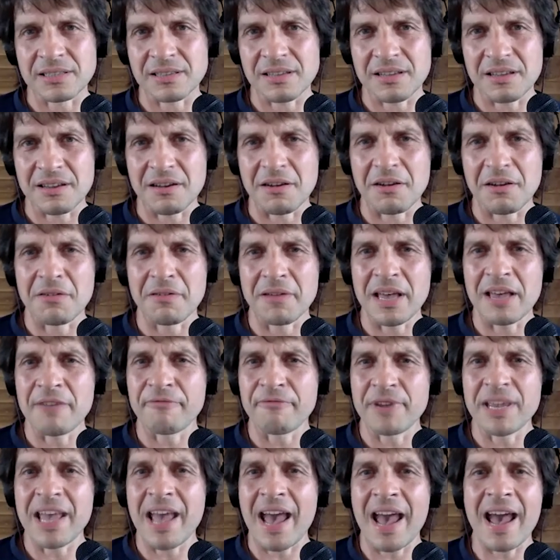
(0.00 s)
You know, if
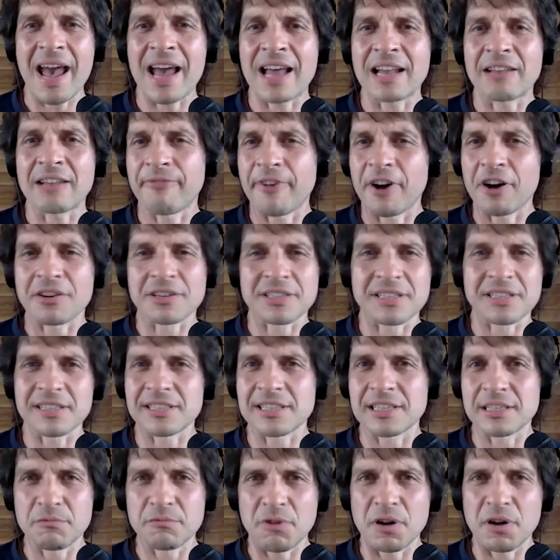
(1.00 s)
we had
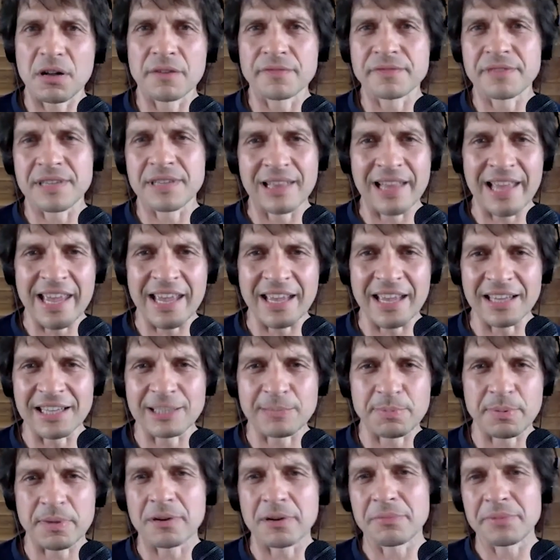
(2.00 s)
foxes and wolves and
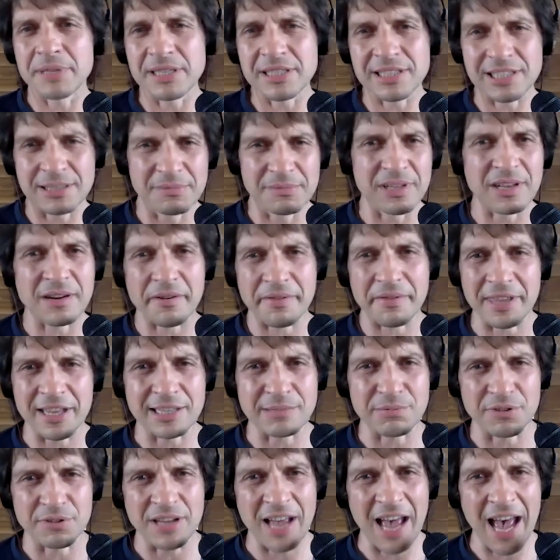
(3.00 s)
lynx, probably similar
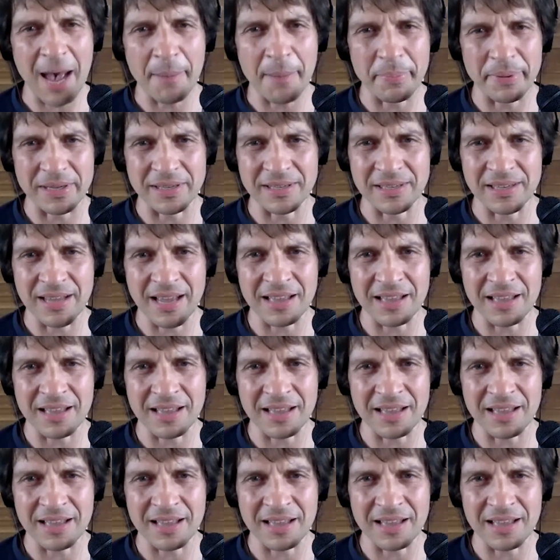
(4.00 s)
things would happen,